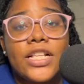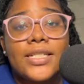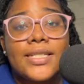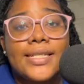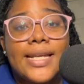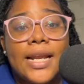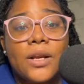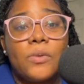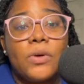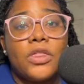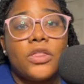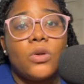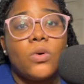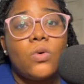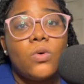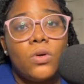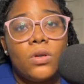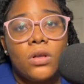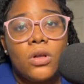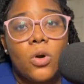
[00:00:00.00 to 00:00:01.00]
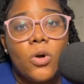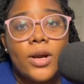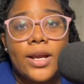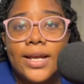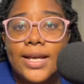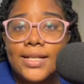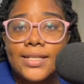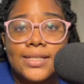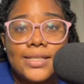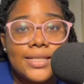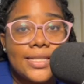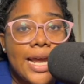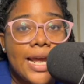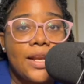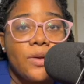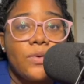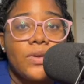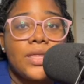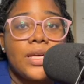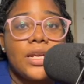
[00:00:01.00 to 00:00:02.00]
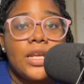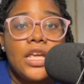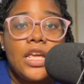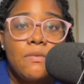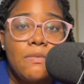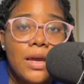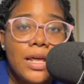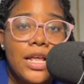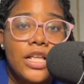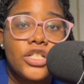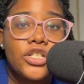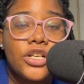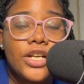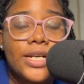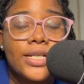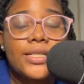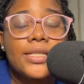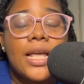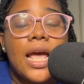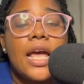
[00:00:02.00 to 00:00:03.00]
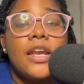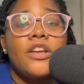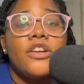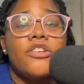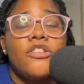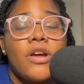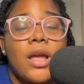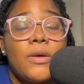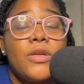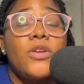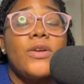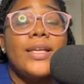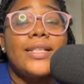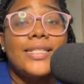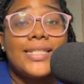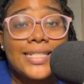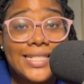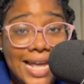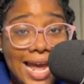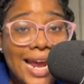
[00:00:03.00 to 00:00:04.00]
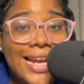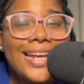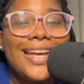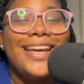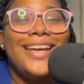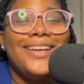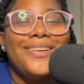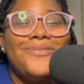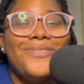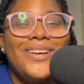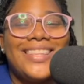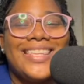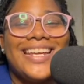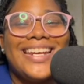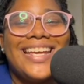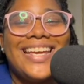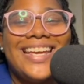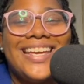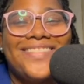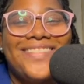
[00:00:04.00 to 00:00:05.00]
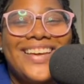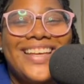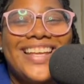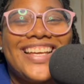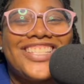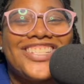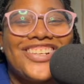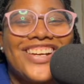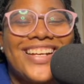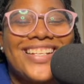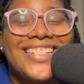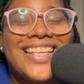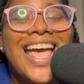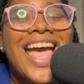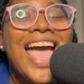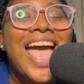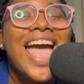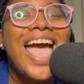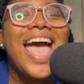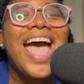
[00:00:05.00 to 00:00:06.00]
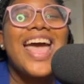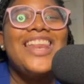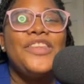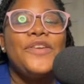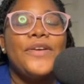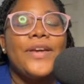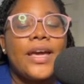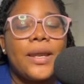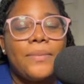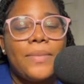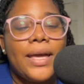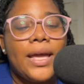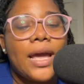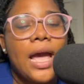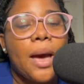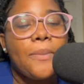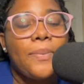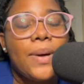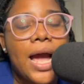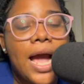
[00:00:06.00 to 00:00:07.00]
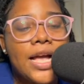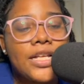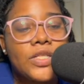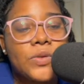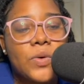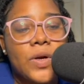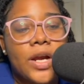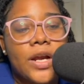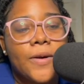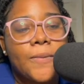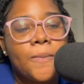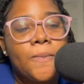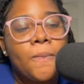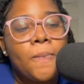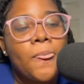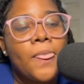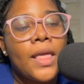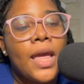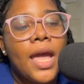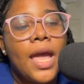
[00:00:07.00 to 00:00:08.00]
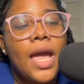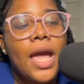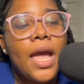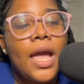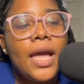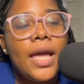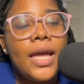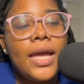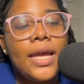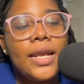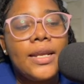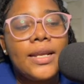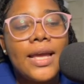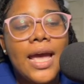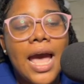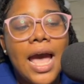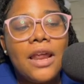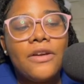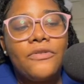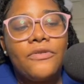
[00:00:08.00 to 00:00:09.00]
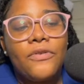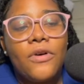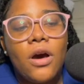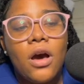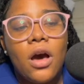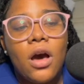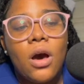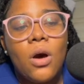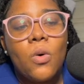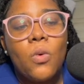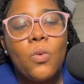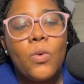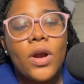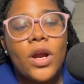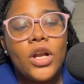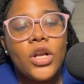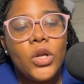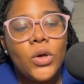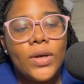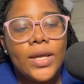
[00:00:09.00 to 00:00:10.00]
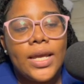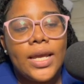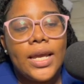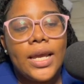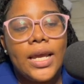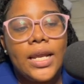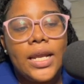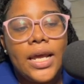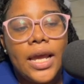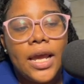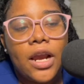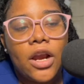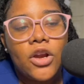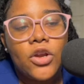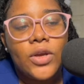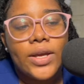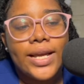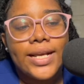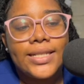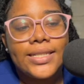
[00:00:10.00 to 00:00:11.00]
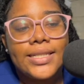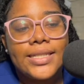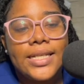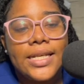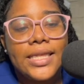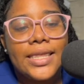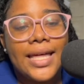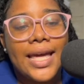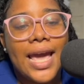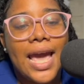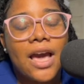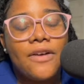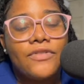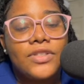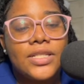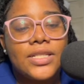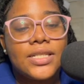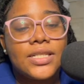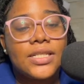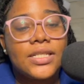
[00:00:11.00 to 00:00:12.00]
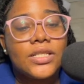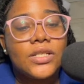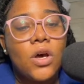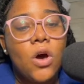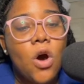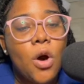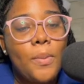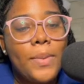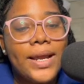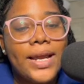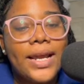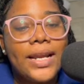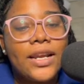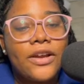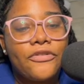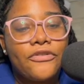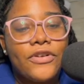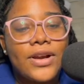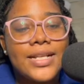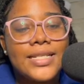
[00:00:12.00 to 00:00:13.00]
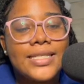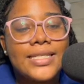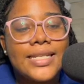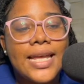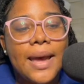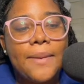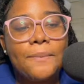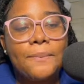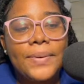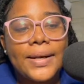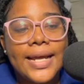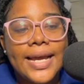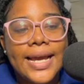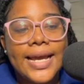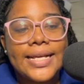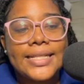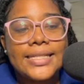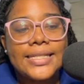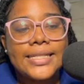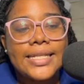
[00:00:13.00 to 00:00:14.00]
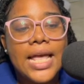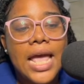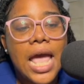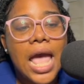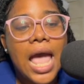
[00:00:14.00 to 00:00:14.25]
sign in with Google, or you can sign in with an email address, and you can sign in with an email address and you can make a password. In Canva, we're looking here, you can see they have so many different templates,